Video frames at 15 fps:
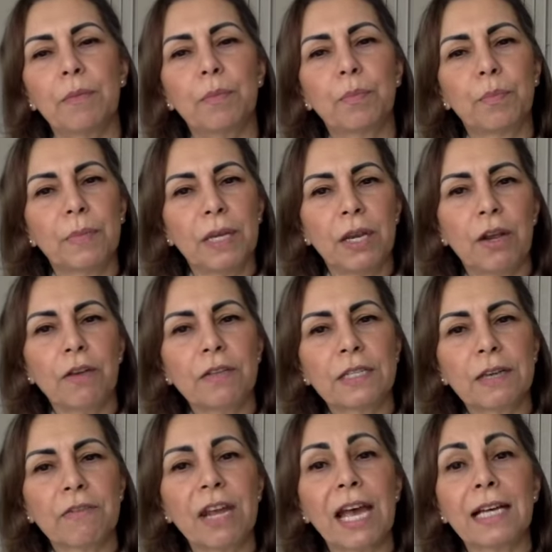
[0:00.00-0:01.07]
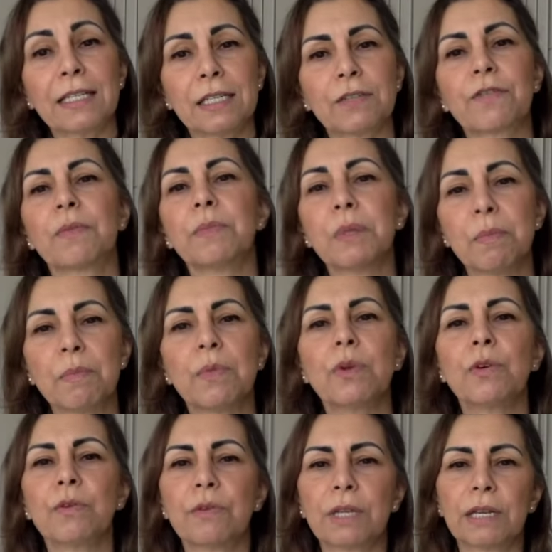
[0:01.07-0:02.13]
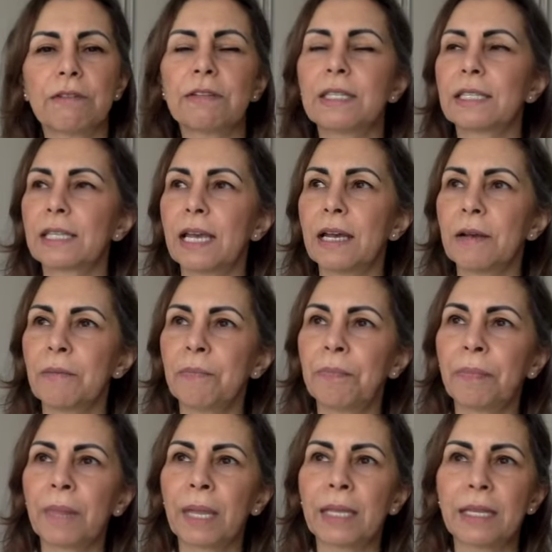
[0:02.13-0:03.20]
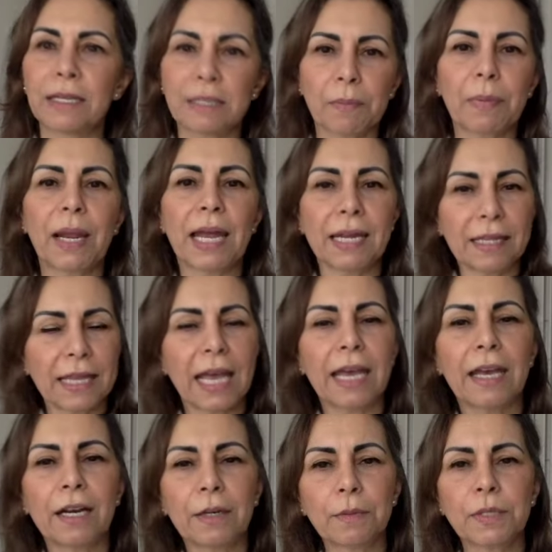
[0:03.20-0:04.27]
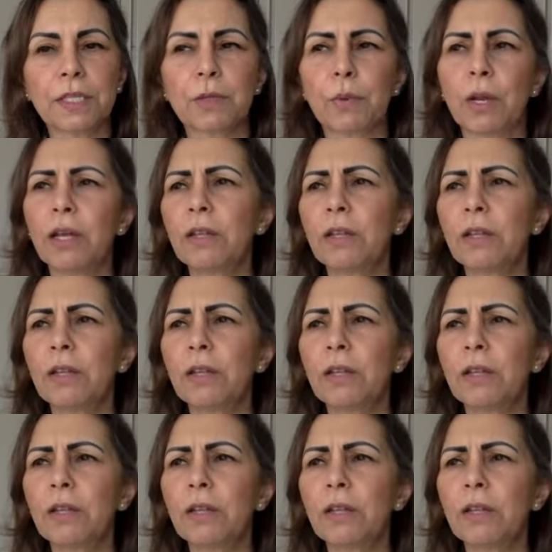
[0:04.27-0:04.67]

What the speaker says: you know, 7 houses from the Moon, there's a planet that helps as well.